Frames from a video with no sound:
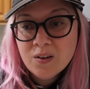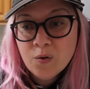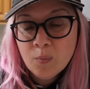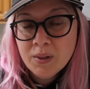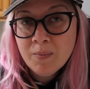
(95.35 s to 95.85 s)

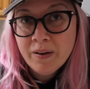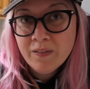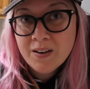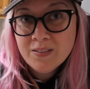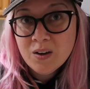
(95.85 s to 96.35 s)
normally my
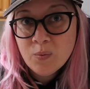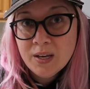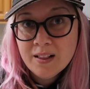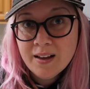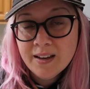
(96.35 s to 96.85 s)
five day a
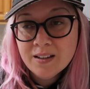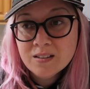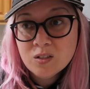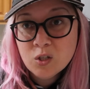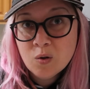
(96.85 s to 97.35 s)
week
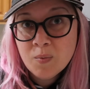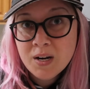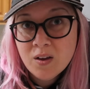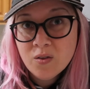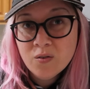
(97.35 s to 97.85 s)
clients do
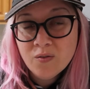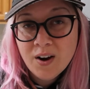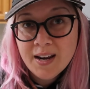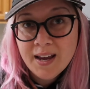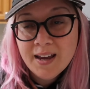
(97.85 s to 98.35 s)
Monday through
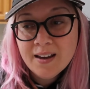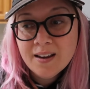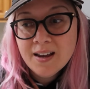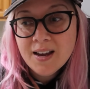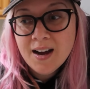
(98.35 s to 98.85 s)
Friday.